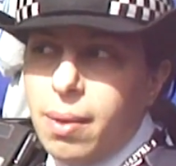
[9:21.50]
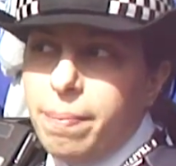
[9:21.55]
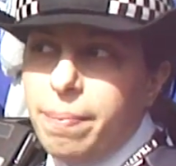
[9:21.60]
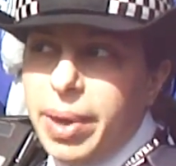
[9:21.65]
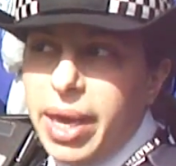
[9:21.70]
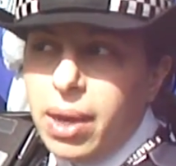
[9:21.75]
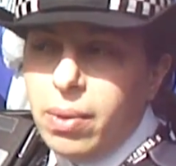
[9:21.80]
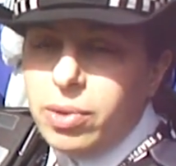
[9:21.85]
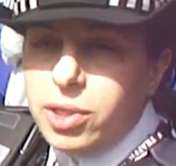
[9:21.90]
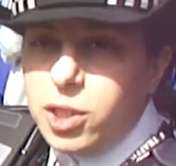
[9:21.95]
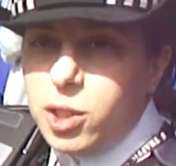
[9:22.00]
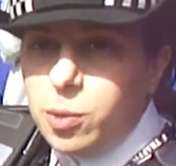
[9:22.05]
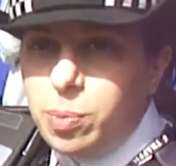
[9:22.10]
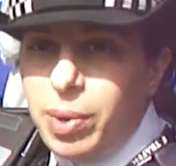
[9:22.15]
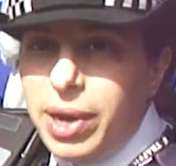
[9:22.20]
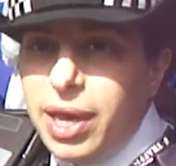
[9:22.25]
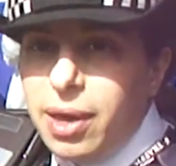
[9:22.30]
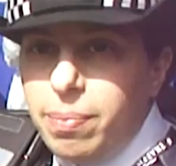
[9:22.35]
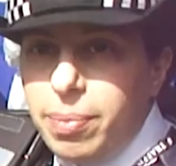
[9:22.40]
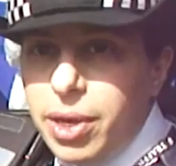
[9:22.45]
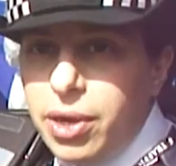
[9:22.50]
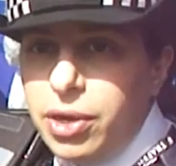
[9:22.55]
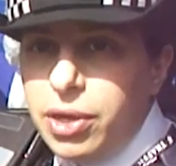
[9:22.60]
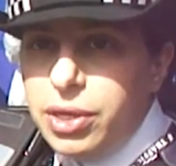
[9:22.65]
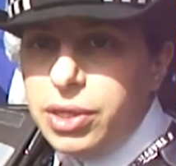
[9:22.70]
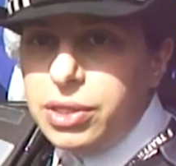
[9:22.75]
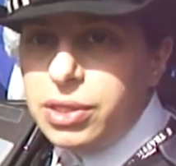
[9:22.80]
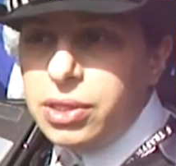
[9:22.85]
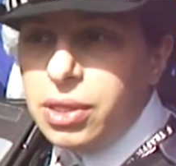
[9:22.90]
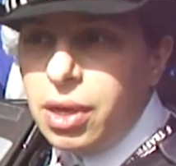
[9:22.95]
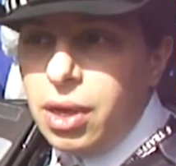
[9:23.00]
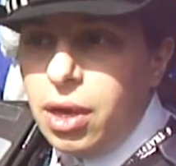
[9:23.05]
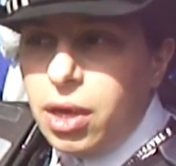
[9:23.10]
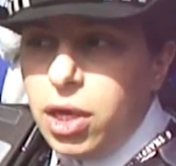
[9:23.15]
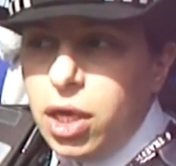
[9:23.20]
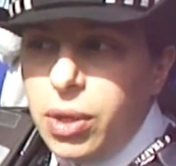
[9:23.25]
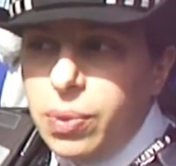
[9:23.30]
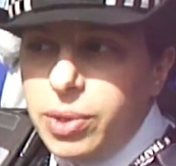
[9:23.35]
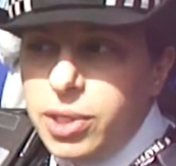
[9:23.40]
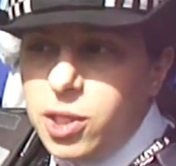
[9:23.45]
But it was split because
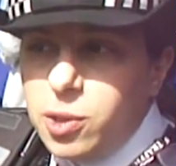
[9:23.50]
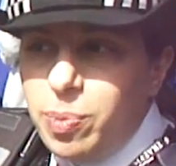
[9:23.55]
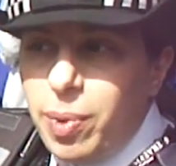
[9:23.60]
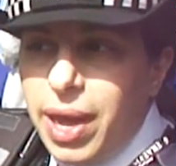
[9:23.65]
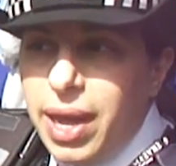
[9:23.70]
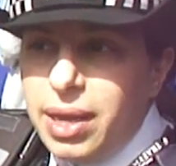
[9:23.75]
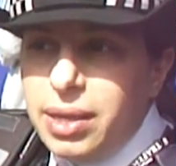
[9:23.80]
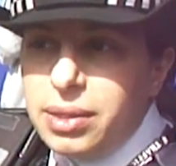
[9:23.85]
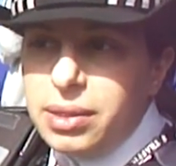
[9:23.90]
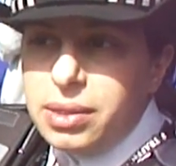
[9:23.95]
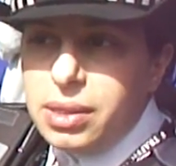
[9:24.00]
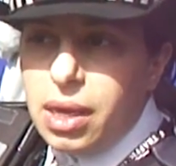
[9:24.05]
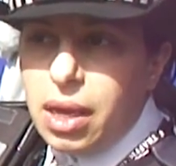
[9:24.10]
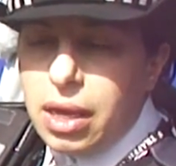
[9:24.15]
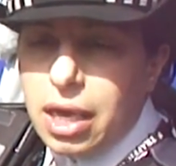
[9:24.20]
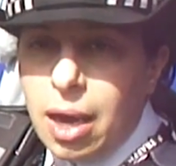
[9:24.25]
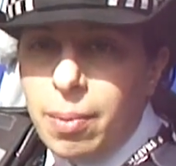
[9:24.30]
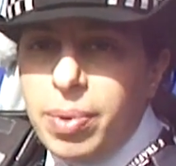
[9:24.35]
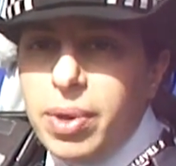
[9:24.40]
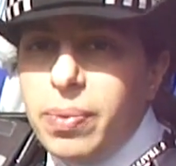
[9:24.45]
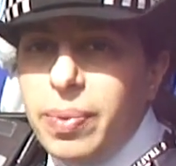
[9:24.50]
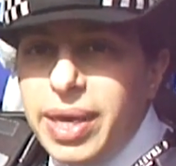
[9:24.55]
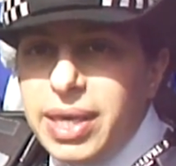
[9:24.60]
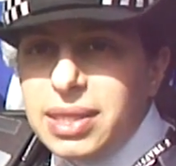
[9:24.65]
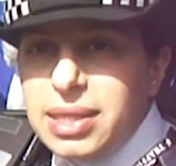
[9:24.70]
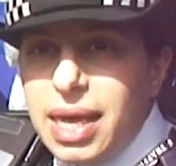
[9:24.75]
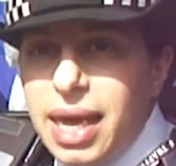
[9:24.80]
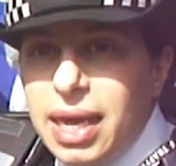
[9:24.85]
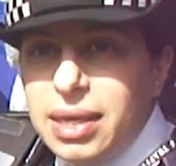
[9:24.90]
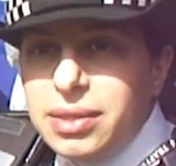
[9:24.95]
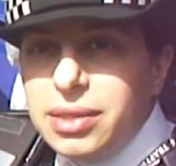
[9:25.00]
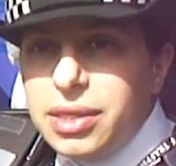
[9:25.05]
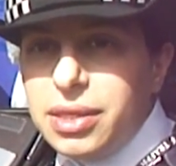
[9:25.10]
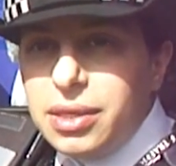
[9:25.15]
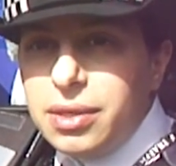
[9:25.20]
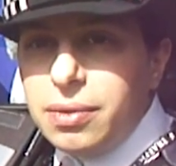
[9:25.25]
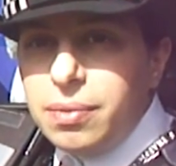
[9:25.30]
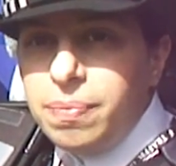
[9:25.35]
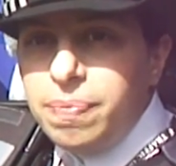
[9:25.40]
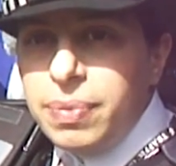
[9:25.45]
you would spend a couple of weeks at
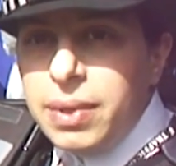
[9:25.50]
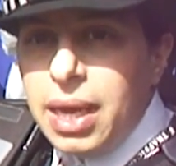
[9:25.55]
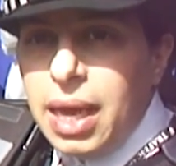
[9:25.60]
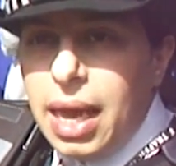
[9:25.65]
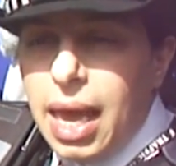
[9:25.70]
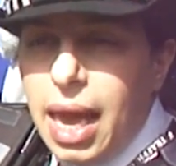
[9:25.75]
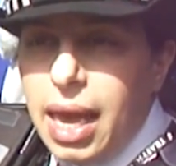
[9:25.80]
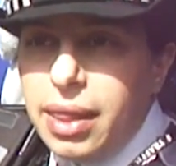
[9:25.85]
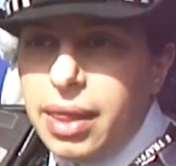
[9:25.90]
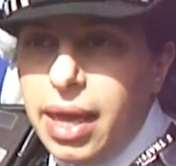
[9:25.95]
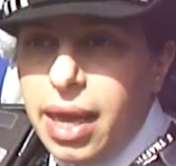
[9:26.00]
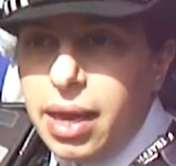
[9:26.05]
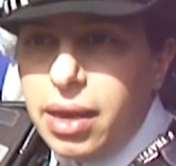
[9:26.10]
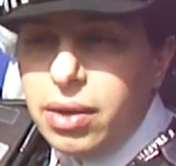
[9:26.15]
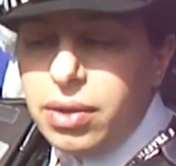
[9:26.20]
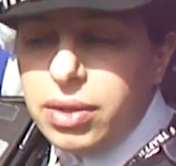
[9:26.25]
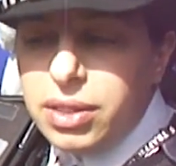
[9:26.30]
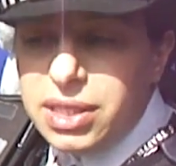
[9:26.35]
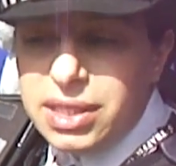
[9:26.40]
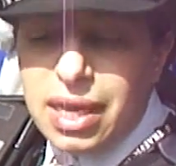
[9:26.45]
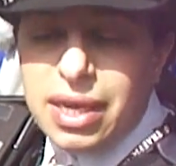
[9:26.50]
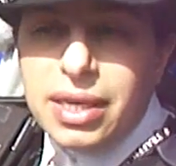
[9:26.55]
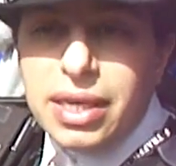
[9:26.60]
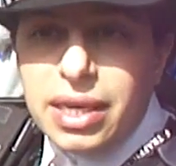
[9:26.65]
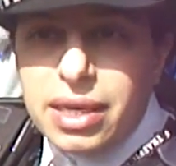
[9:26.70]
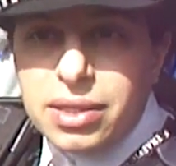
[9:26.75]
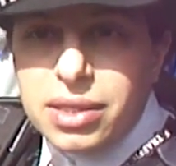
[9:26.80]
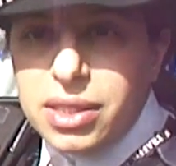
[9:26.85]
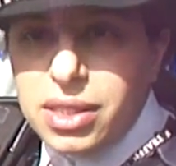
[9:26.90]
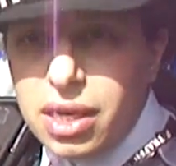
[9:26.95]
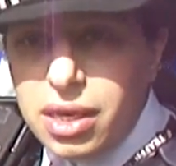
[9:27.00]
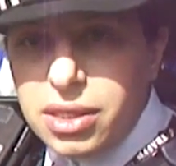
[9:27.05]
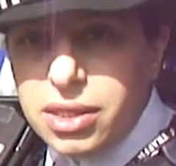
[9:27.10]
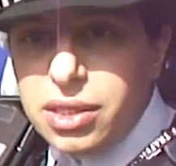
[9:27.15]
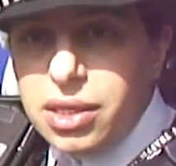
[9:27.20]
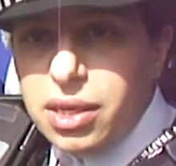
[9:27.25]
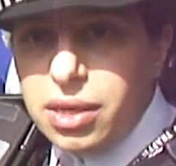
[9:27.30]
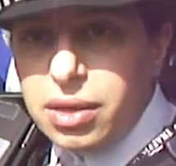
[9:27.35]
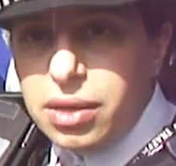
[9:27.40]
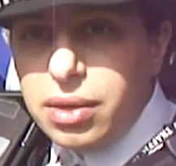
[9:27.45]
Hendon and then studying
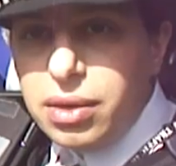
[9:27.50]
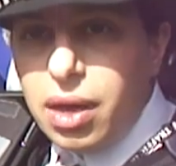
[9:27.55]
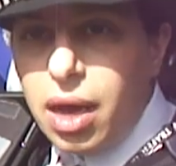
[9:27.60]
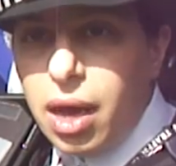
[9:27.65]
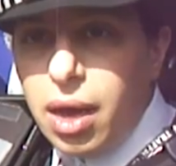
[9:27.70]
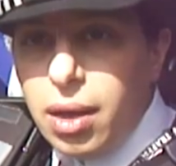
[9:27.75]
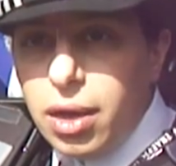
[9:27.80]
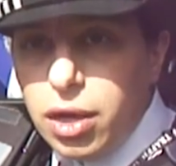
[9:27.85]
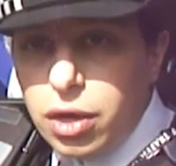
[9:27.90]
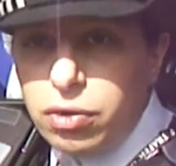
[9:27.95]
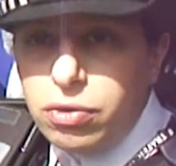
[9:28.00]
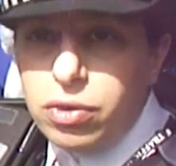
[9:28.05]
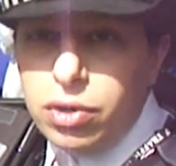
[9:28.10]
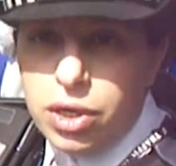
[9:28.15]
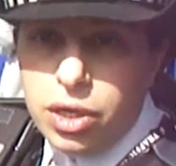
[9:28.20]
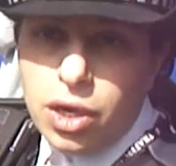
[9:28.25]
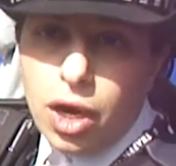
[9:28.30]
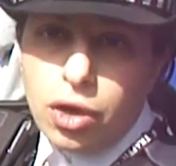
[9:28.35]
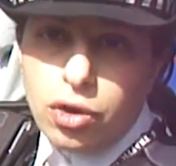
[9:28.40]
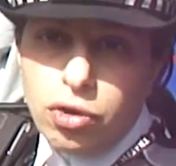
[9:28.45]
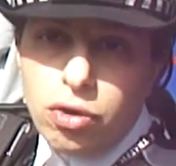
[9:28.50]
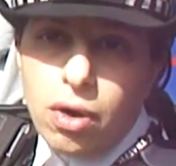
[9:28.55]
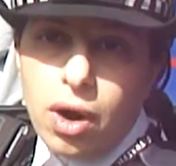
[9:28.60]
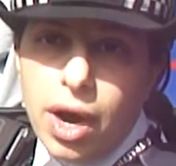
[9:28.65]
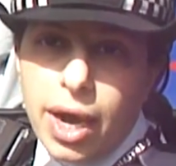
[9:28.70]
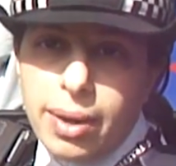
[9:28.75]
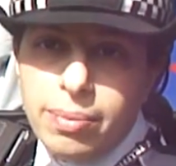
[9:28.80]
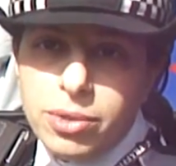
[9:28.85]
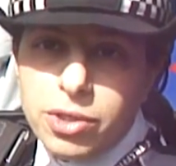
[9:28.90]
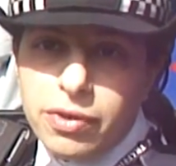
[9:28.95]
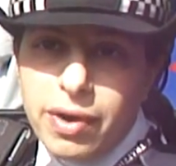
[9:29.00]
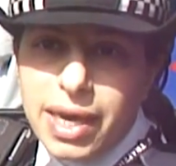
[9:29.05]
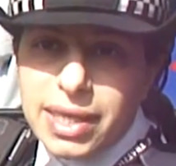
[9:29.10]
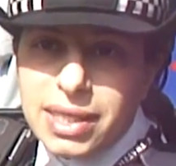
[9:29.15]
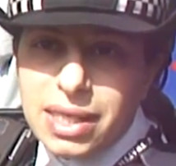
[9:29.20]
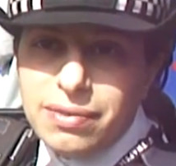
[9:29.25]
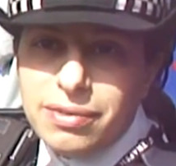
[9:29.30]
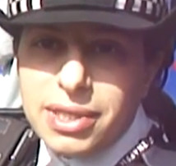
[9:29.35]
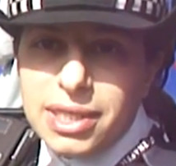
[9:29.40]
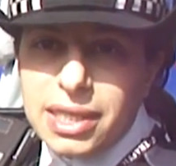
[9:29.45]
certain, you know, crimes or
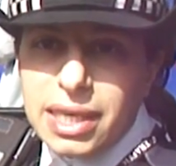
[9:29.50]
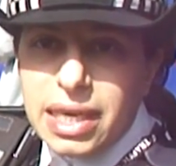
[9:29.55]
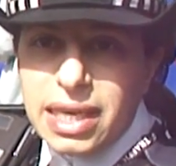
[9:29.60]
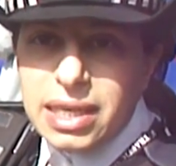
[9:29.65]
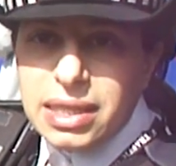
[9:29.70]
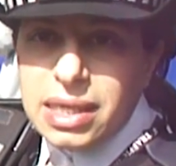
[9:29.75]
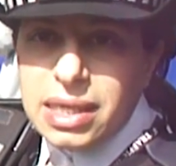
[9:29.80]
activities.